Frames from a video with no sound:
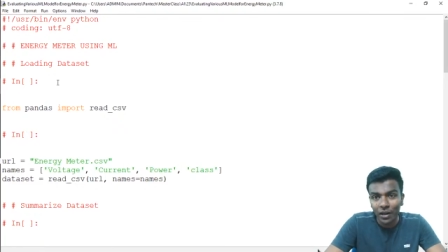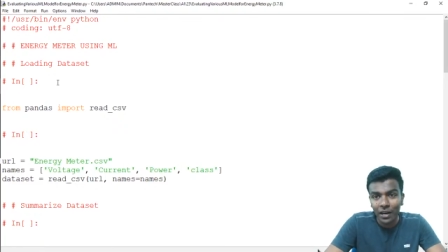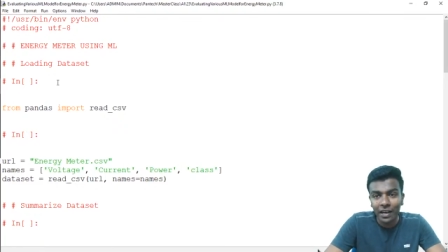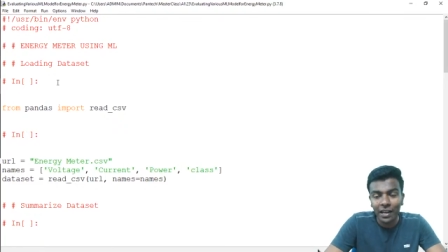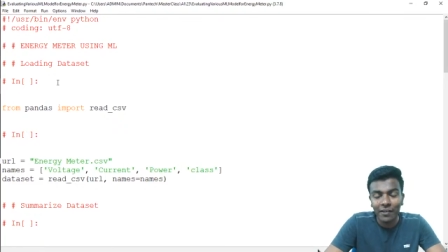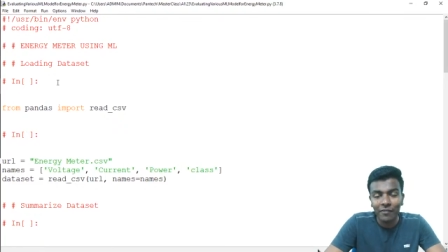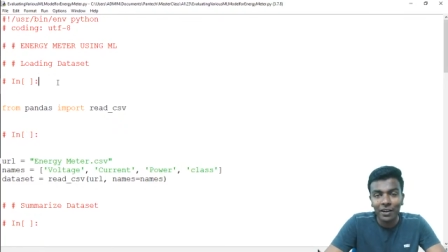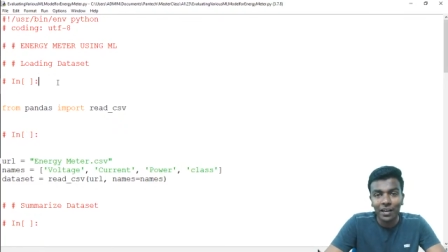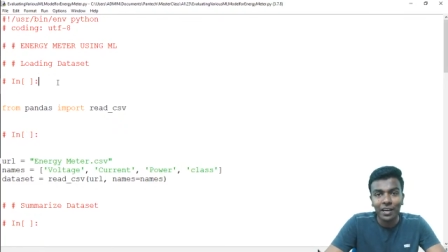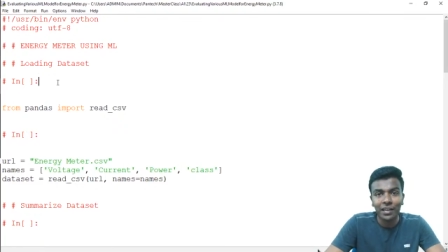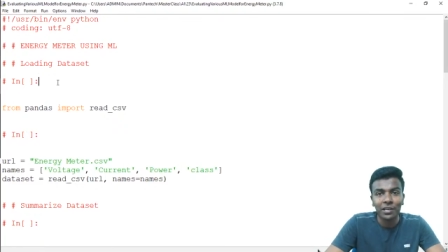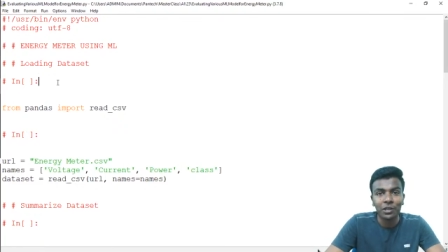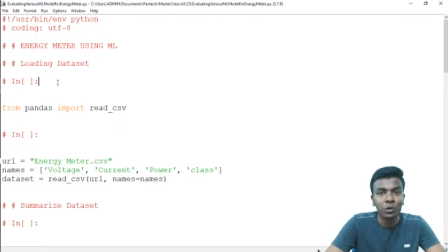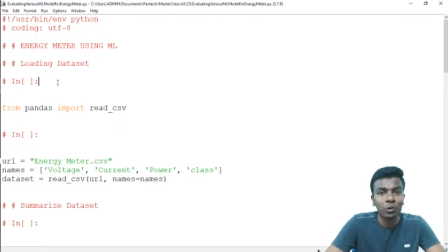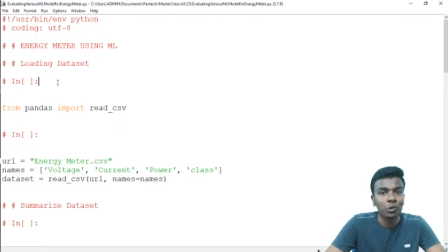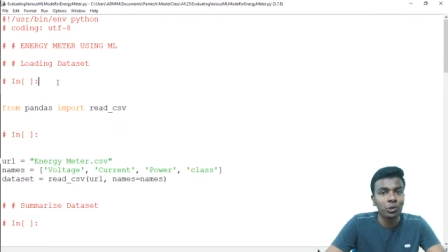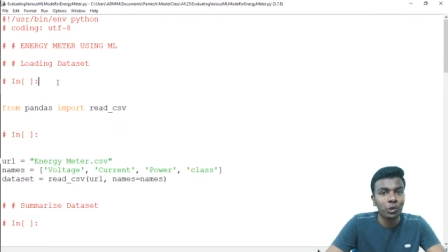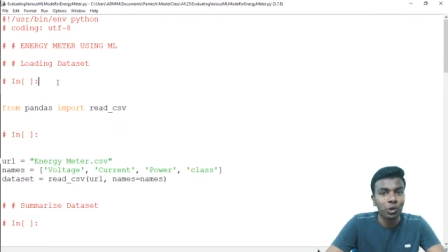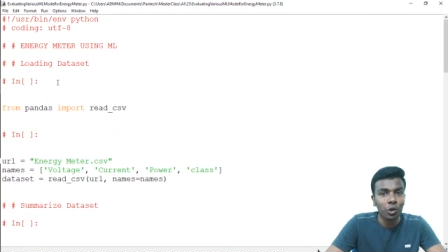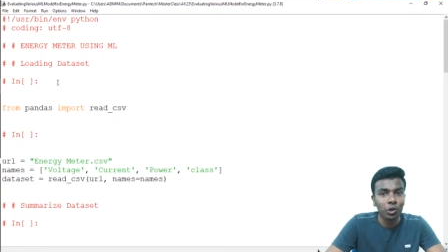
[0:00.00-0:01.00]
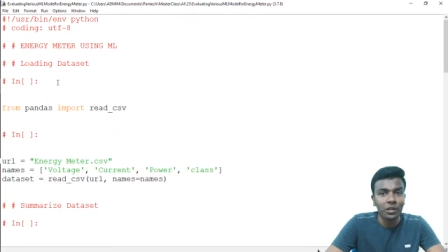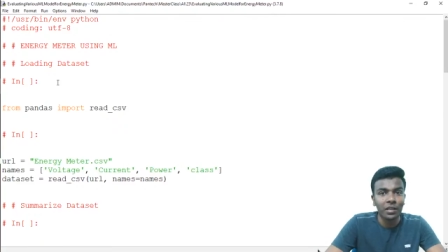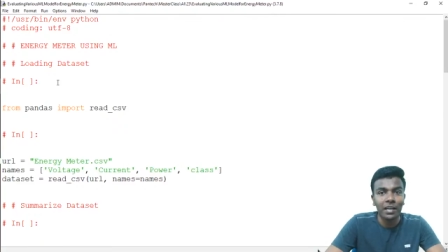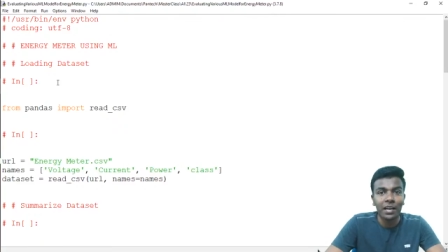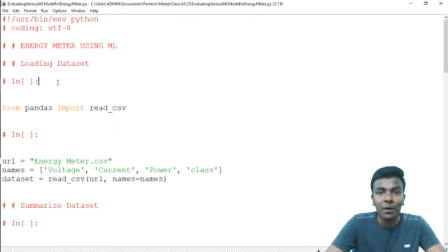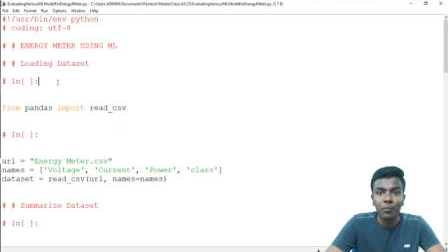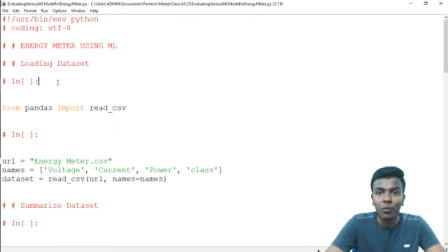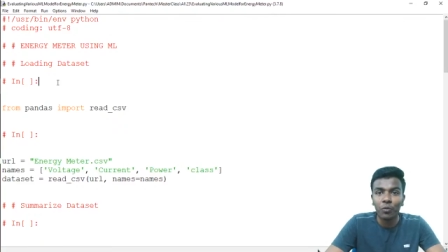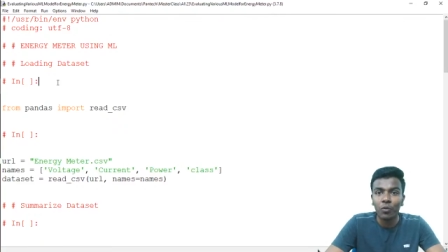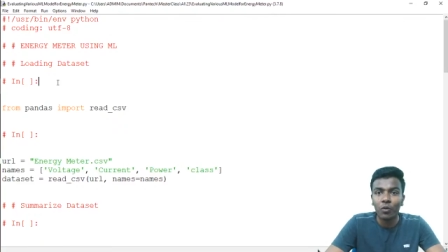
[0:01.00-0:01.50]
Navigator to show the
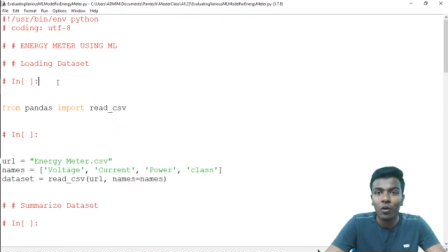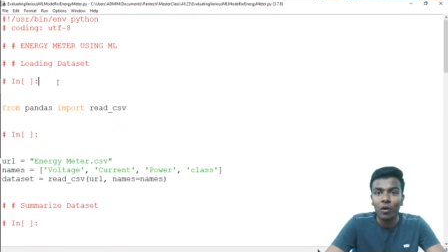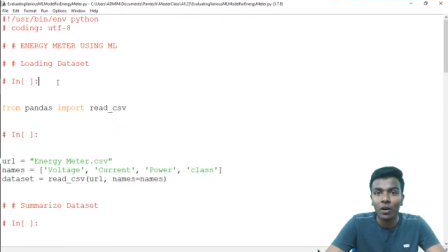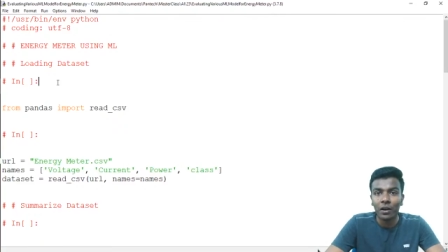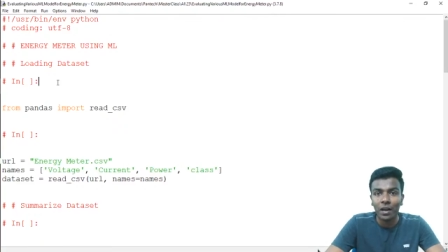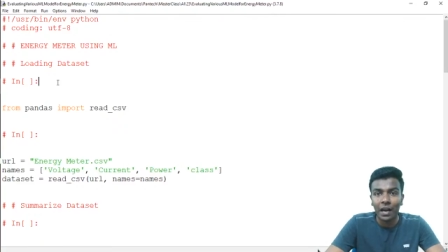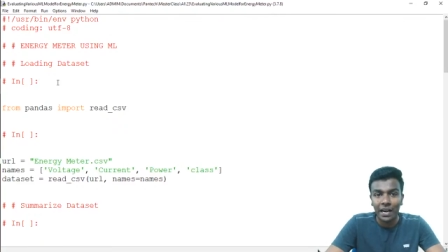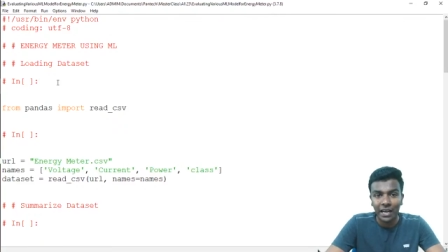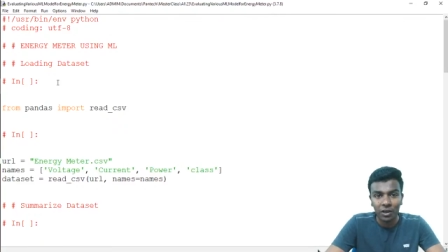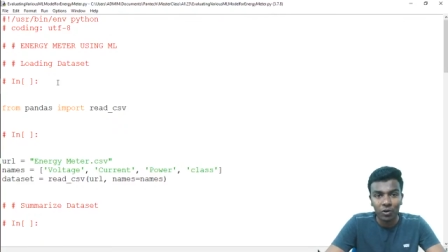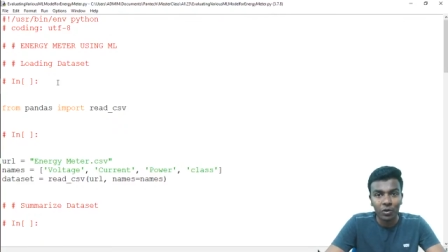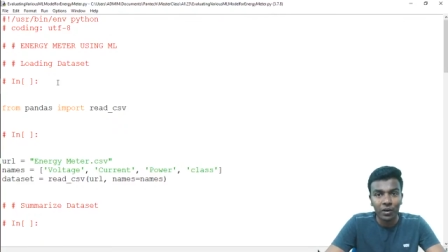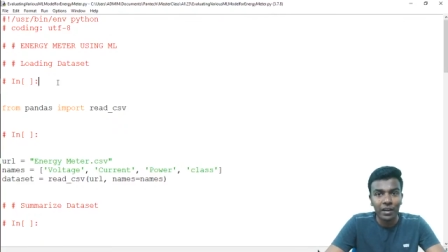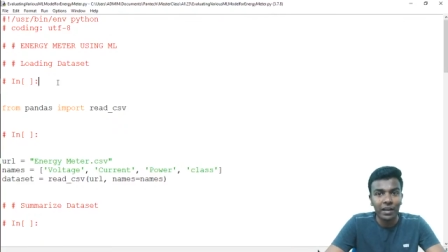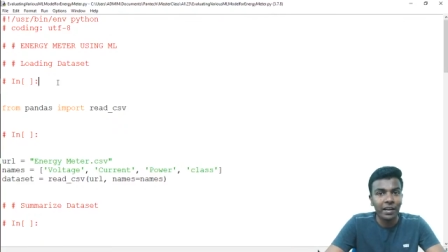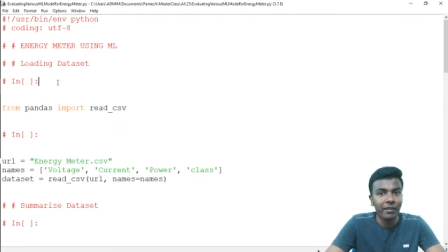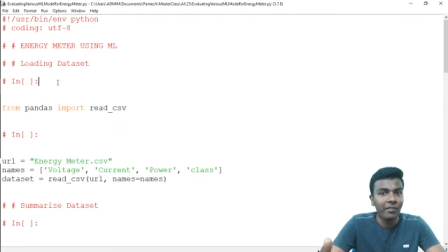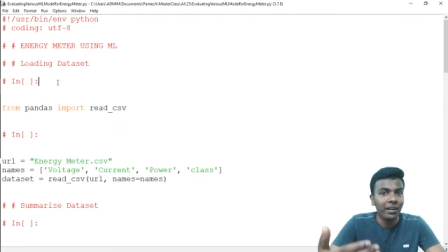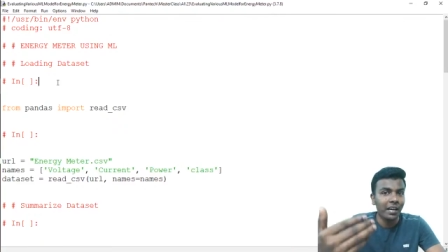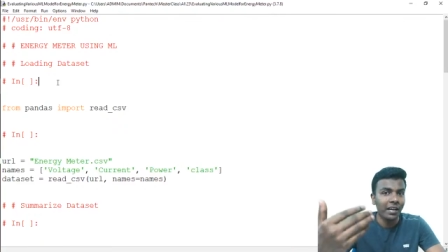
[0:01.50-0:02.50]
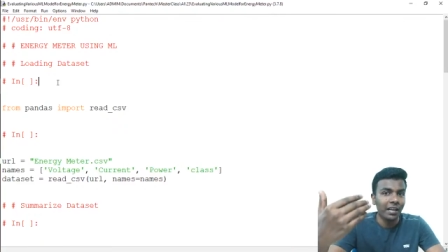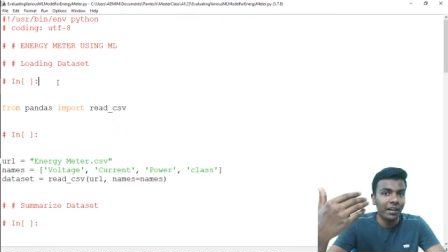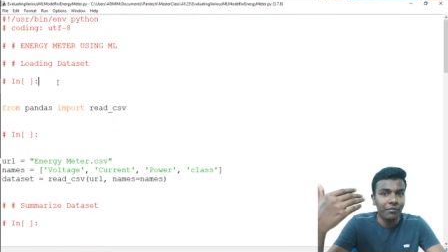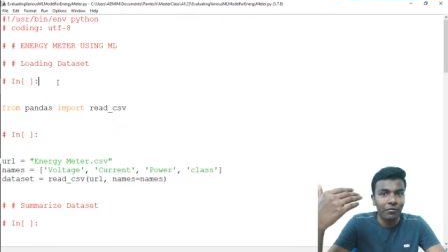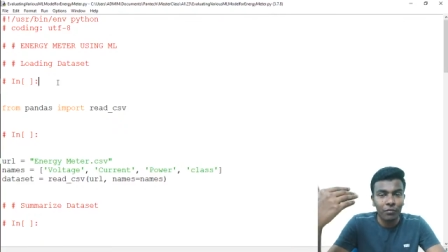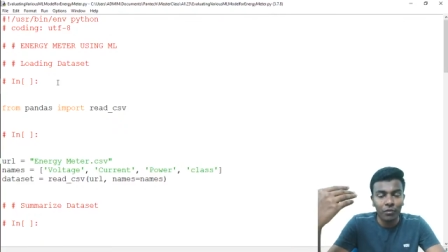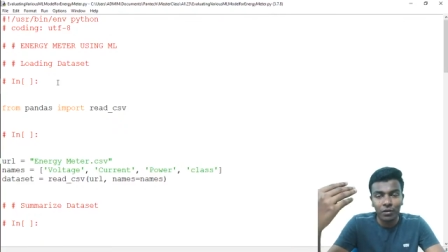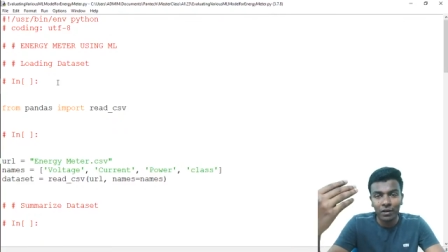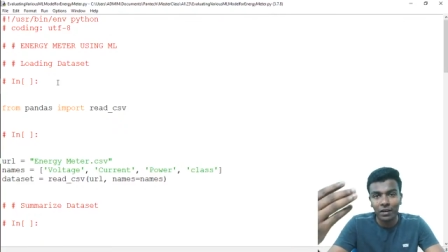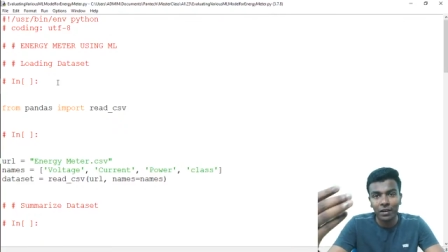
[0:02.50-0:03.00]
demo on Anaconda Navigator
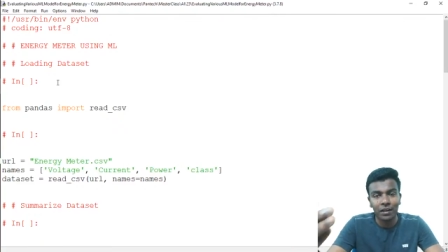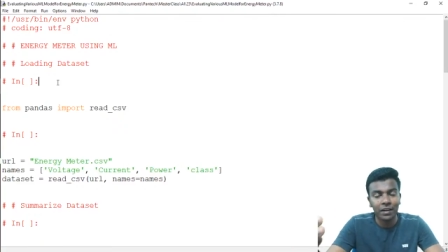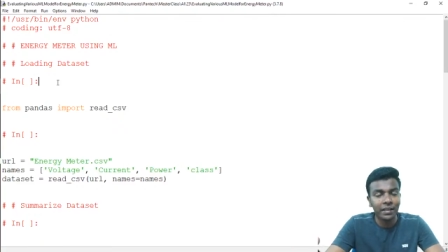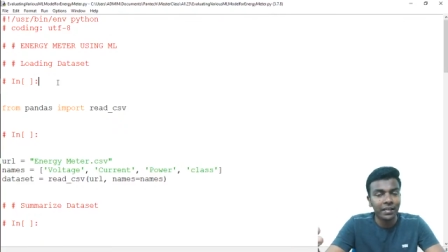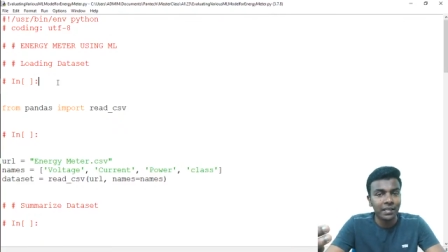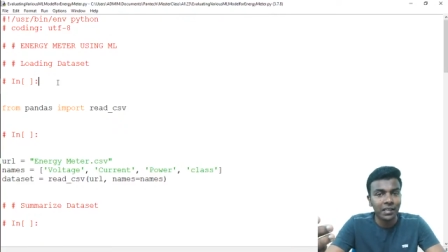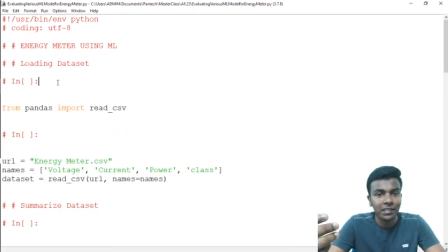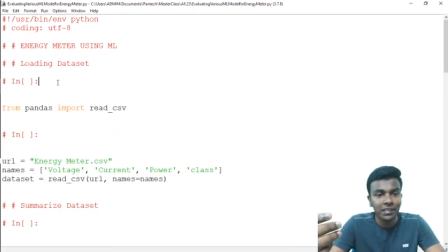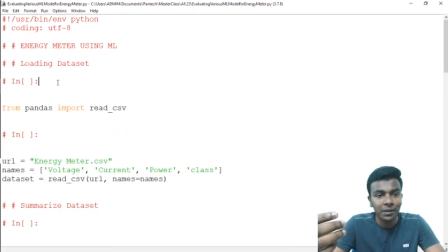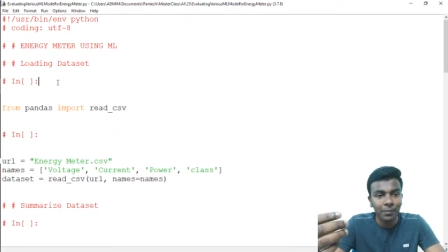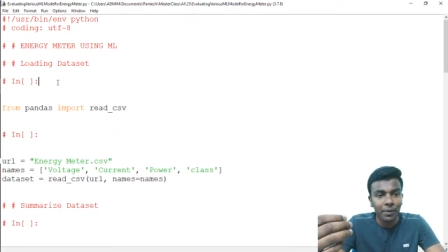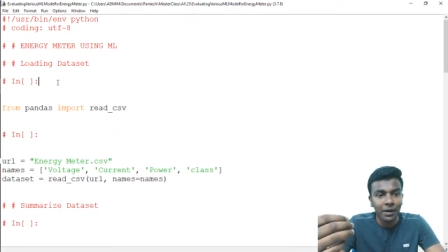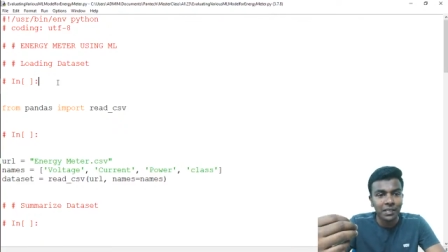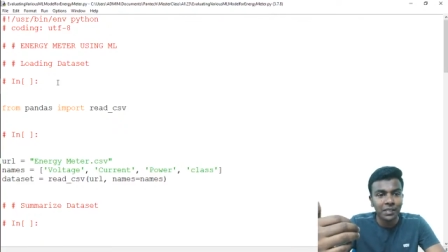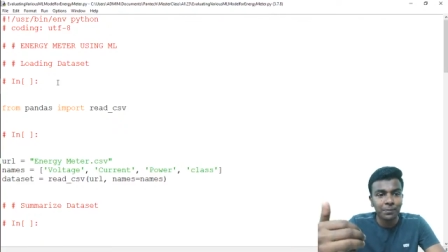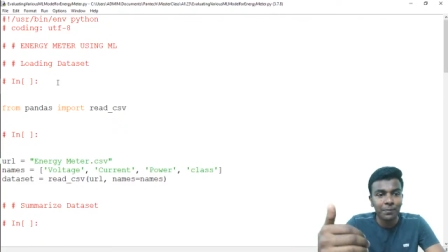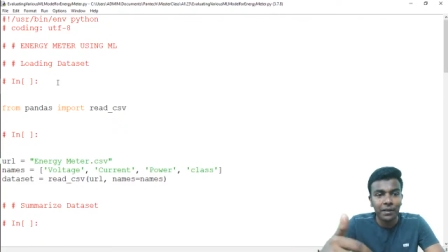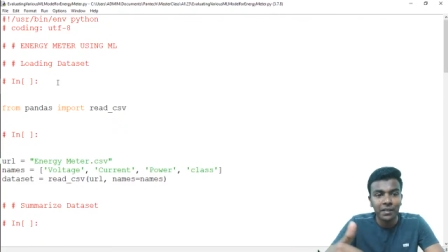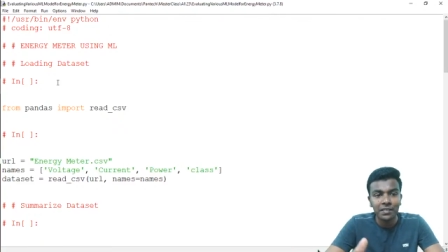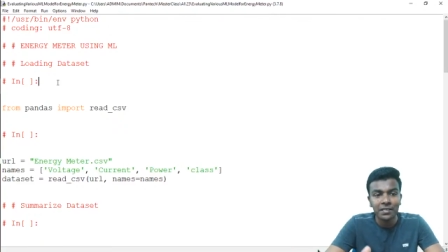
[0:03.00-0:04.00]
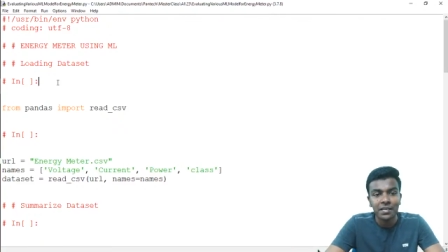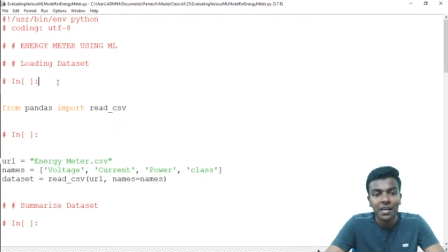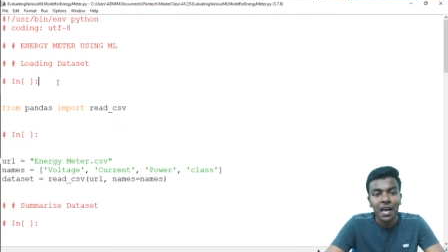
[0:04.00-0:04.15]
for internship participants,